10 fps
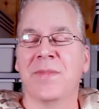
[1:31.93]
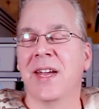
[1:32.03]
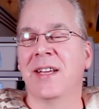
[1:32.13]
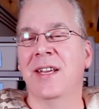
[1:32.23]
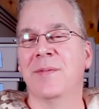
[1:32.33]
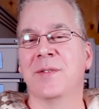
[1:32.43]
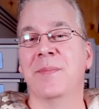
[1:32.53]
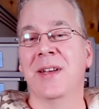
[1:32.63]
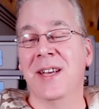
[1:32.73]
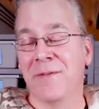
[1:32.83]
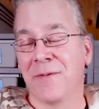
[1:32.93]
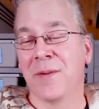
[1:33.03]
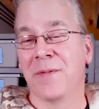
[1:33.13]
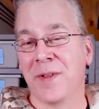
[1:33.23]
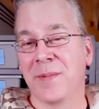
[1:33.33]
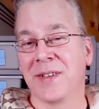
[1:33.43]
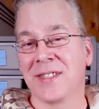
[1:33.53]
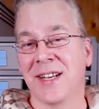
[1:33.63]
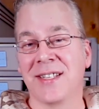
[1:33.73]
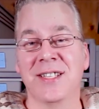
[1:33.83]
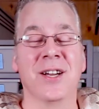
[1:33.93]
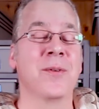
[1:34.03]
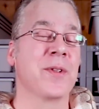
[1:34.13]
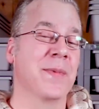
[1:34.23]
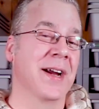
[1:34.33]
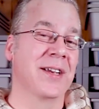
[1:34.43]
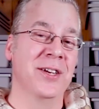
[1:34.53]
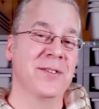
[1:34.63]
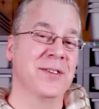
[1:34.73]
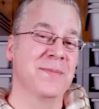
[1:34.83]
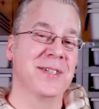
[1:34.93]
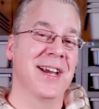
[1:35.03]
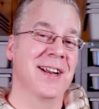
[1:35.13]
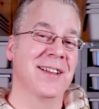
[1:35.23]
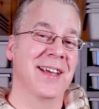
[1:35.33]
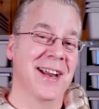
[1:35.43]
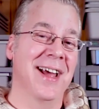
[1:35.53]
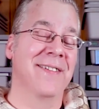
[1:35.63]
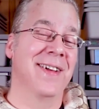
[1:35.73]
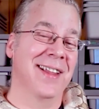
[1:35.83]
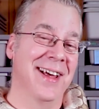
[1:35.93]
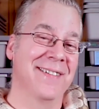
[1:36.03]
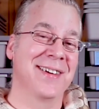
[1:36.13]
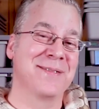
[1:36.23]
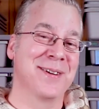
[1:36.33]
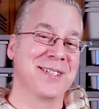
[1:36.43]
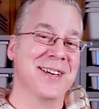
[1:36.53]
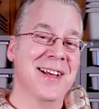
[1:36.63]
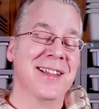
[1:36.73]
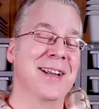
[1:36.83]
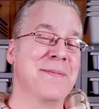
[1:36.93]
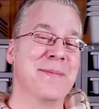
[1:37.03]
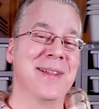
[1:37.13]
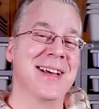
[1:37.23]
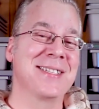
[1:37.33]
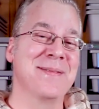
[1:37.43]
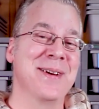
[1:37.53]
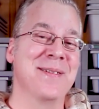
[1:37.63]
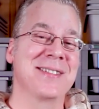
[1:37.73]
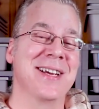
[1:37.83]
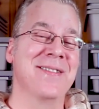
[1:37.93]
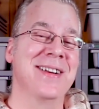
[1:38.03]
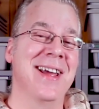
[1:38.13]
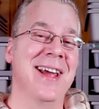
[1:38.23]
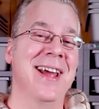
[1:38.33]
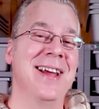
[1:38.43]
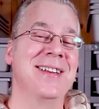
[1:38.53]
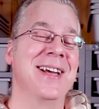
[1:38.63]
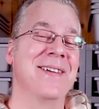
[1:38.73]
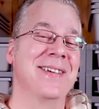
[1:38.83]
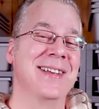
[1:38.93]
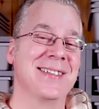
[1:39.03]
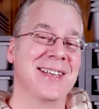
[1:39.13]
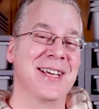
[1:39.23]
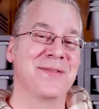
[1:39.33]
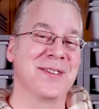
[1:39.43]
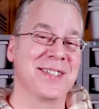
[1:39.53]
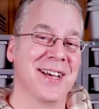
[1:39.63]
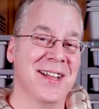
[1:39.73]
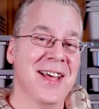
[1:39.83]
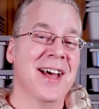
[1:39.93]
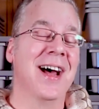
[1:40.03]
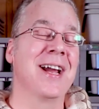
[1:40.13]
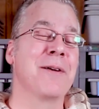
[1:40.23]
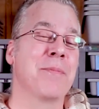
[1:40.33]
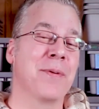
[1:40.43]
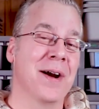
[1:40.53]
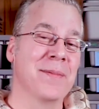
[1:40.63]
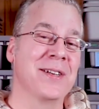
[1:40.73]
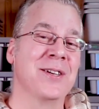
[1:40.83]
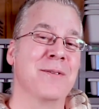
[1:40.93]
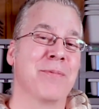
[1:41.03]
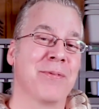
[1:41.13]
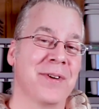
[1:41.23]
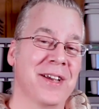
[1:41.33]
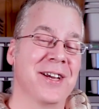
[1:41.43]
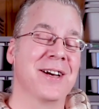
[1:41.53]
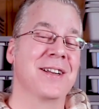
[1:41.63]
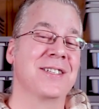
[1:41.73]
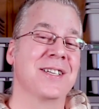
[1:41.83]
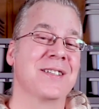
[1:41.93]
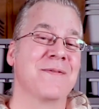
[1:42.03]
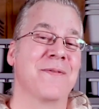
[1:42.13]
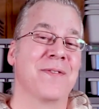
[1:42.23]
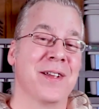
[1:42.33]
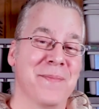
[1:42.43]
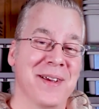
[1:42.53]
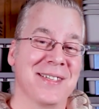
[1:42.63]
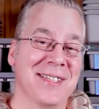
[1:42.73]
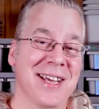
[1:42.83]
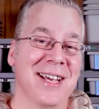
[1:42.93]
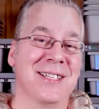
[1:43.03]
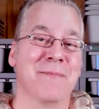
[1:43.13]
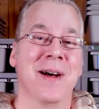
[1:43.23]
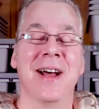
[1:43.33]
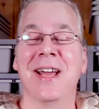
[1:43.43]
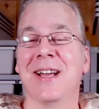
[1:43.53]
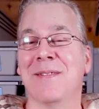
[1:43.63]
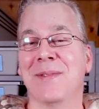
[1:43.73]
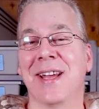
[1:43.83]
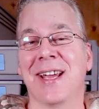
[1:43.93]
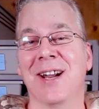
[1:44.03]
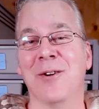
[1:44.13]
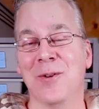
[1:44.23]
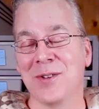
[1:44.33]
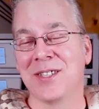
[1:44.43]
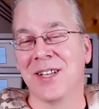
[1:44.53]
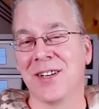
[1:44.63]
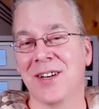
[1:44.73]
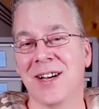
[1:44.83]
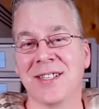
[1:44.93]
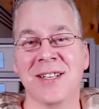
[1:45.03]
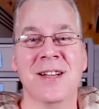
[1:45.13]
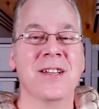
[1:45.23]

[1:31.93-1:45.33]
that keeps me from flipping snakes. You know, with my YouTube channel, and I have a lot of exposure, a lot of people asking me almost every day, hey, do you have any snakes for sale? I could probably do pretty good just flipping snakes, buying them like at a wholesale cost,